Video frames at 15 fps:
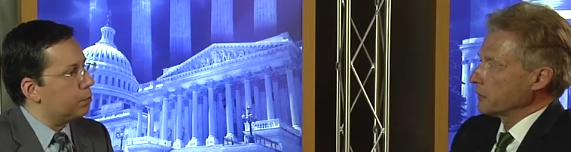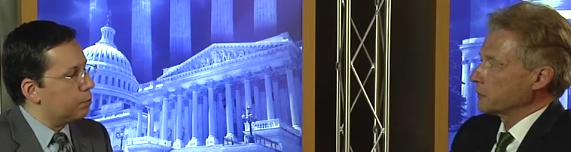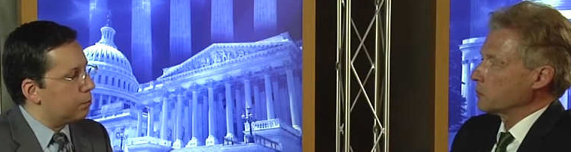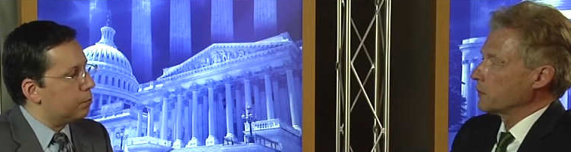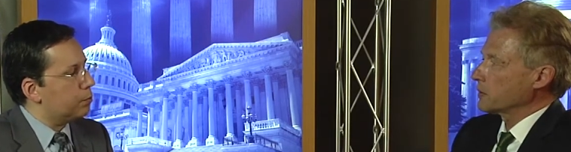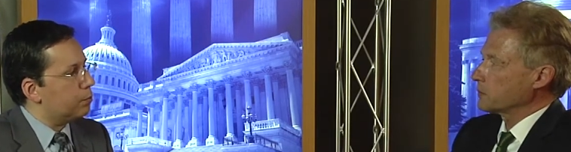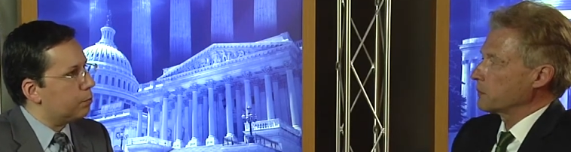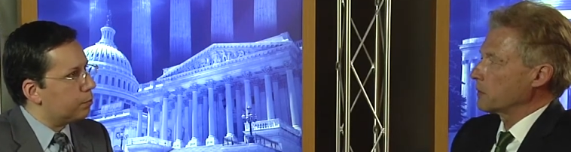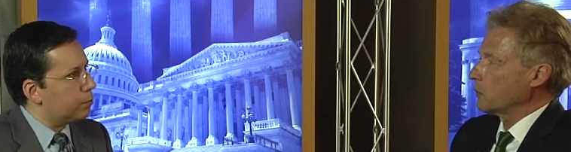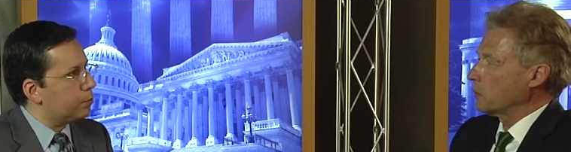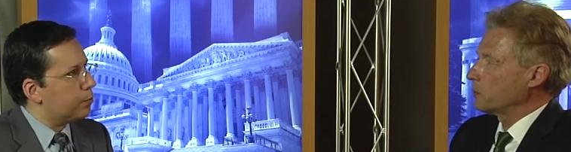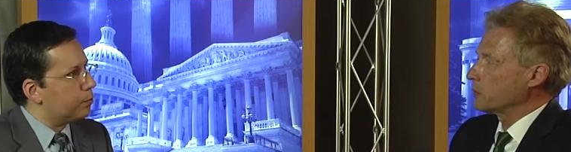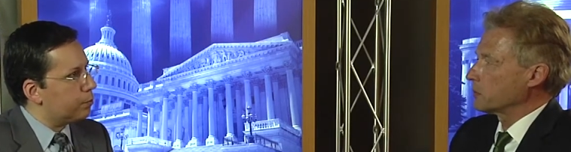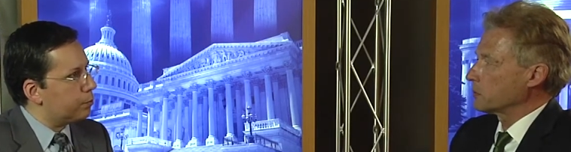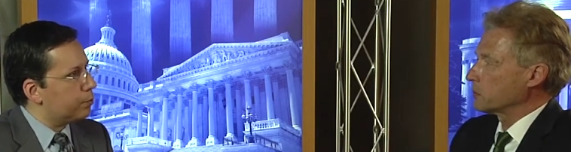Speaker 1: Yeah, you must be
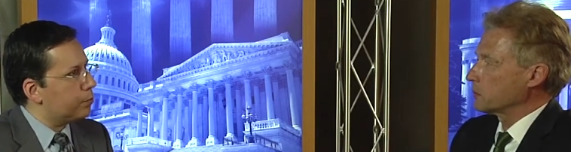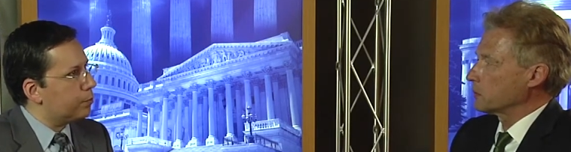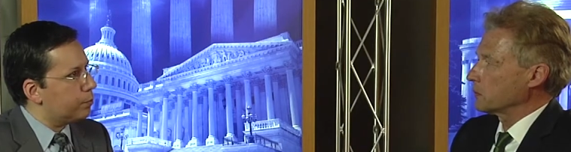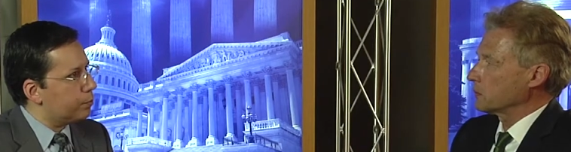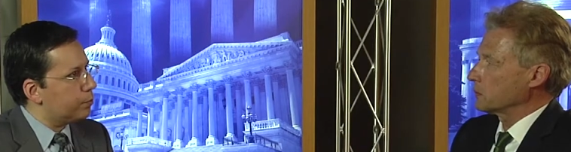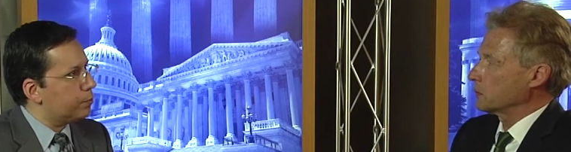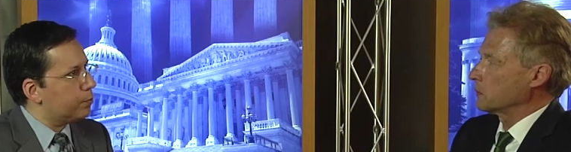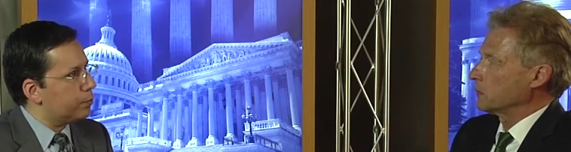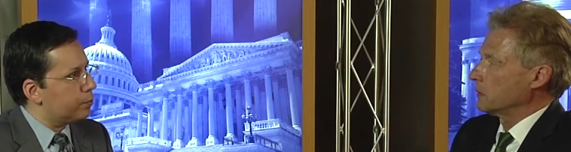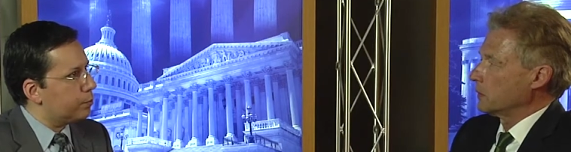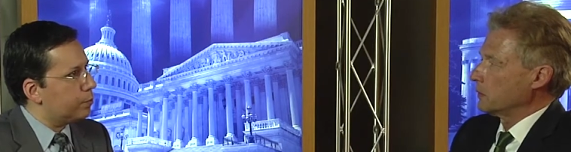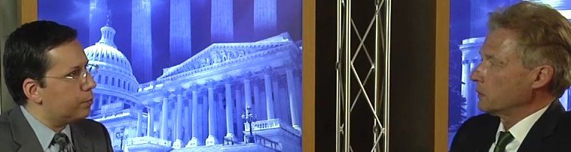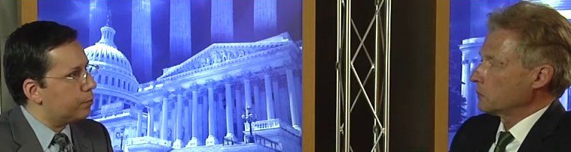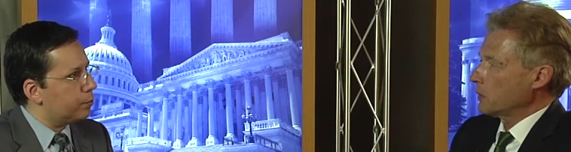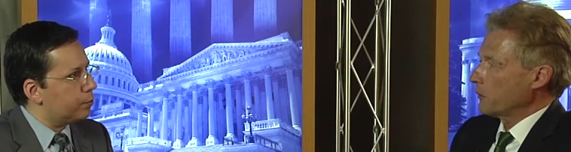open to, to,
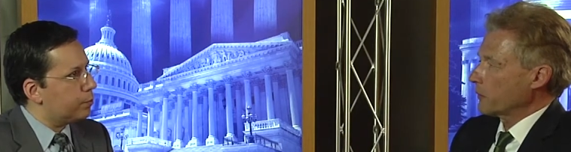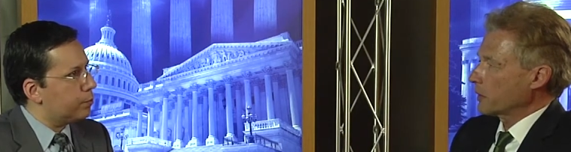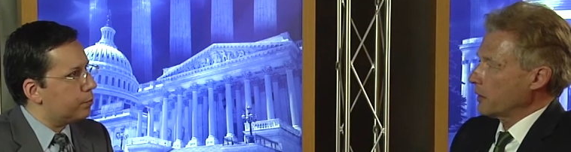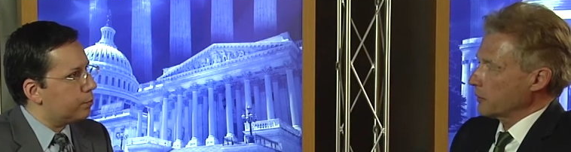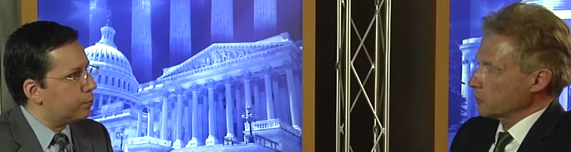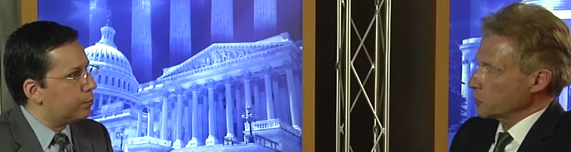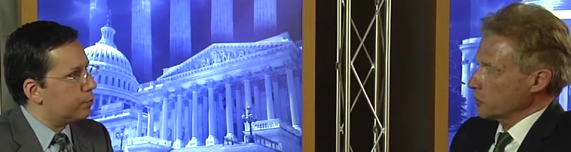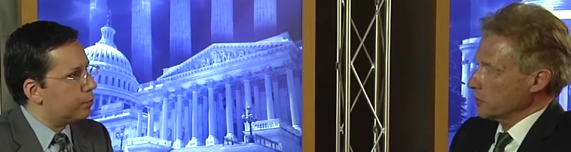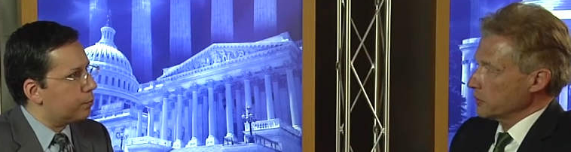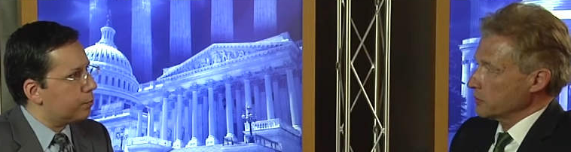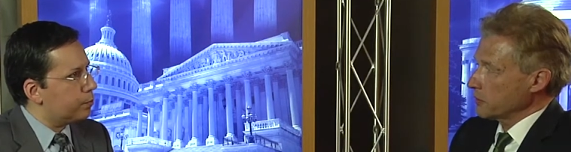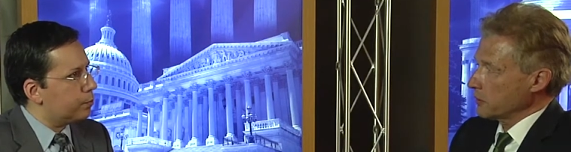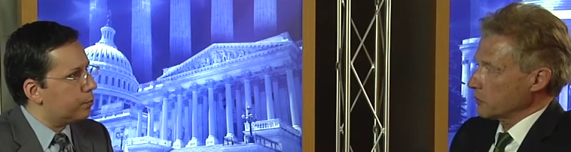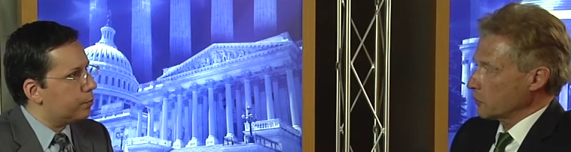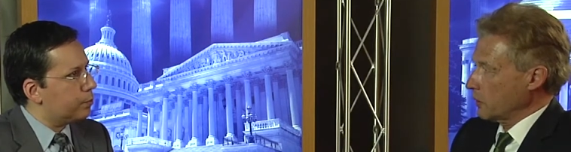to, other countries
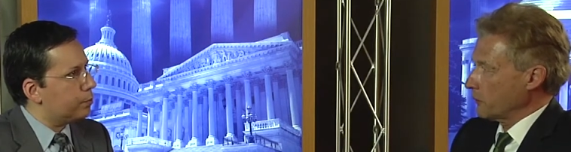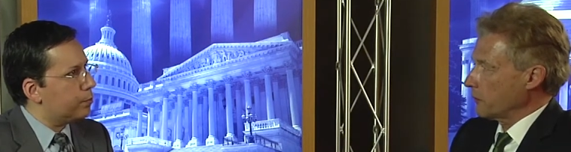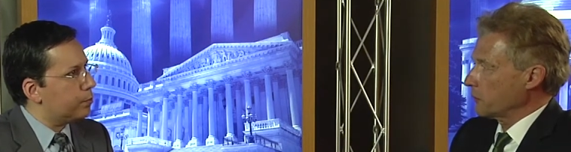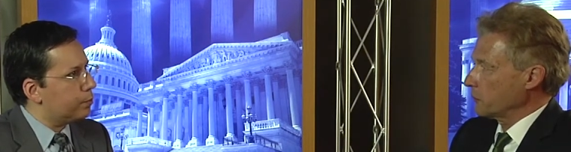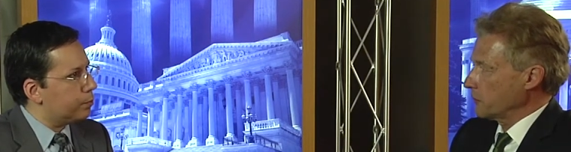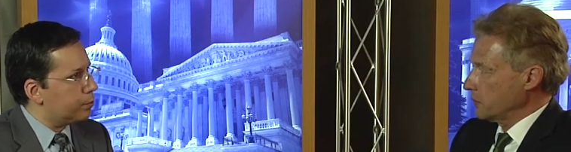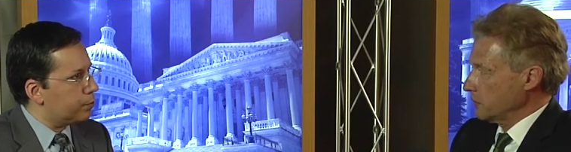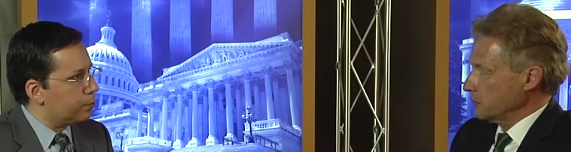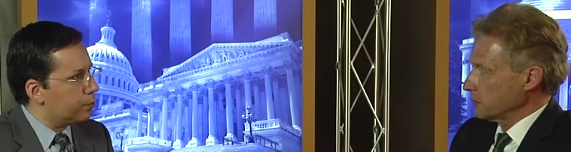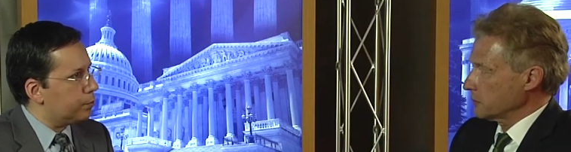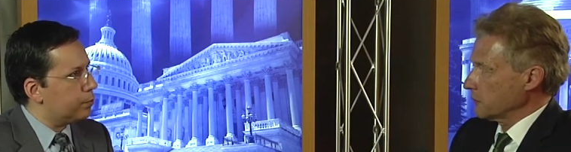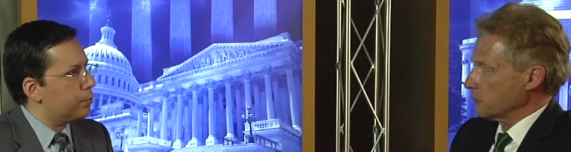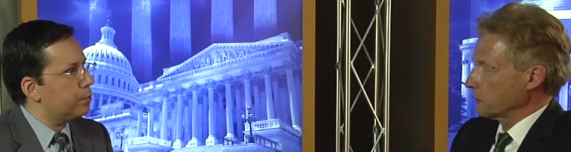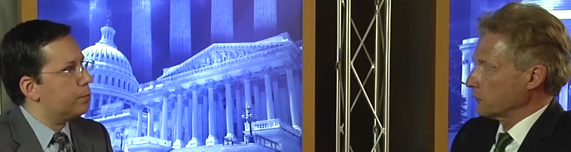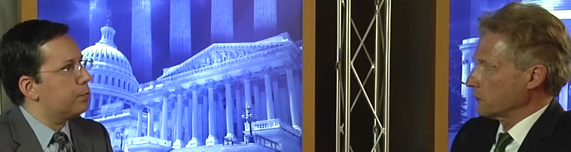and to other fields
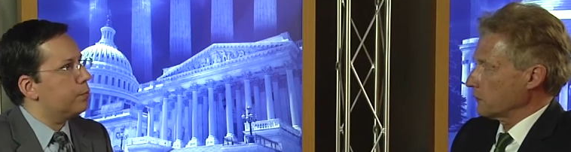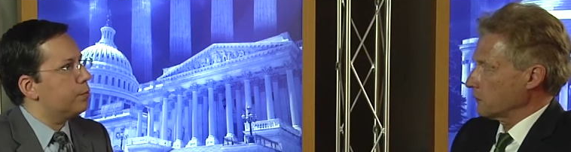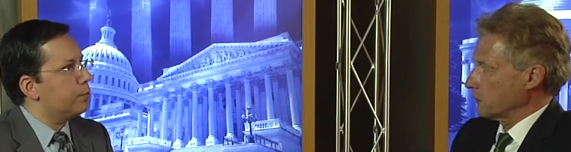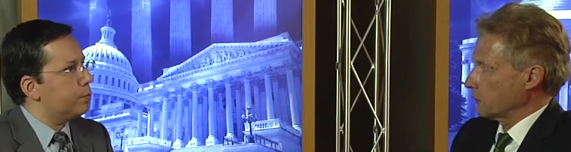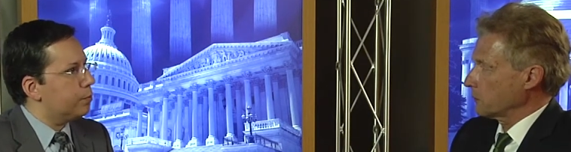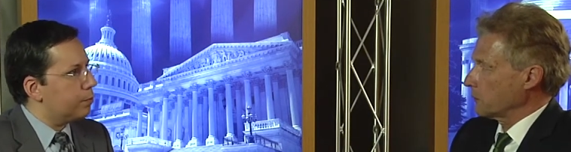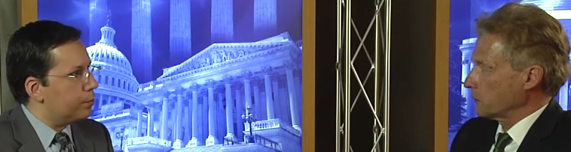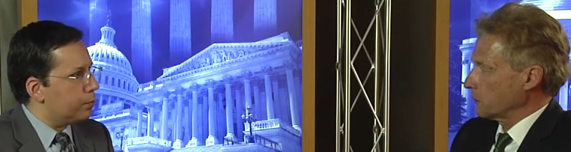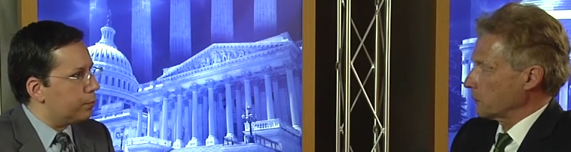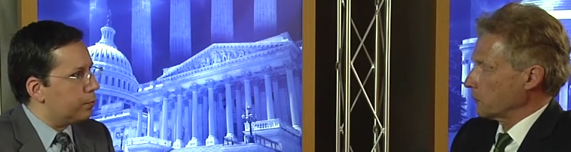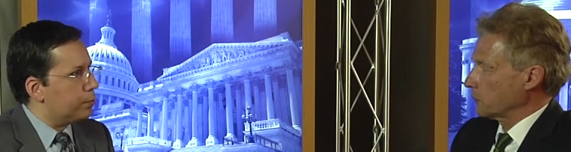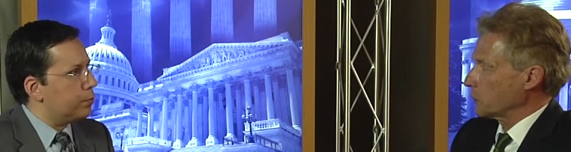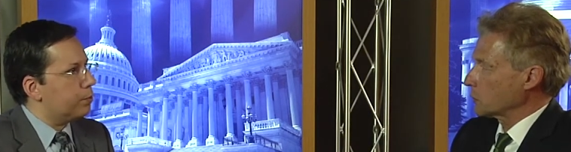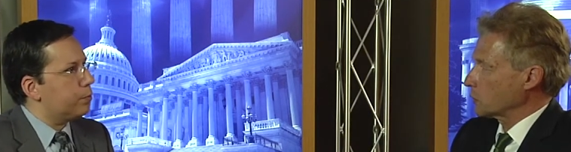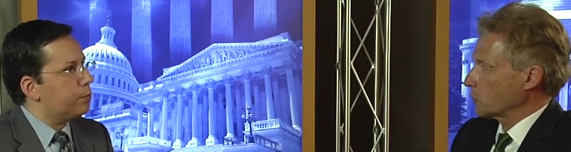of, of, of
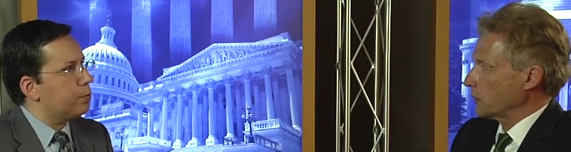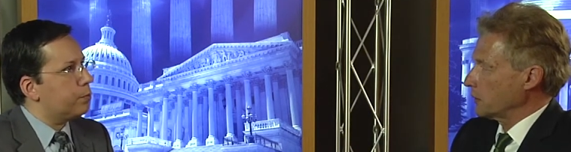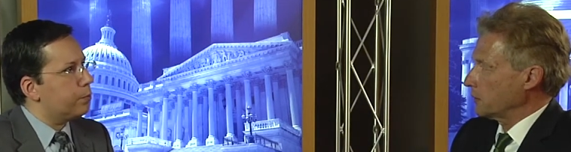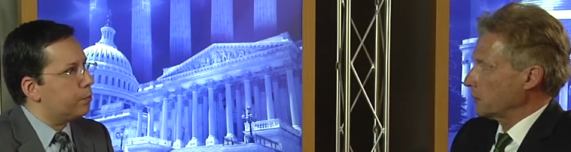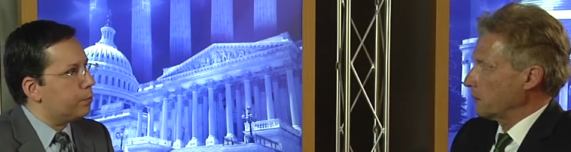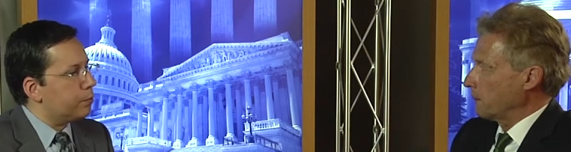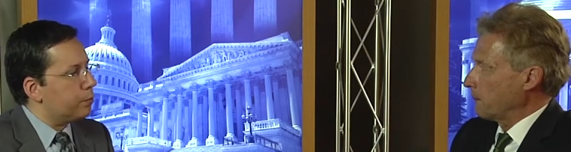your trade.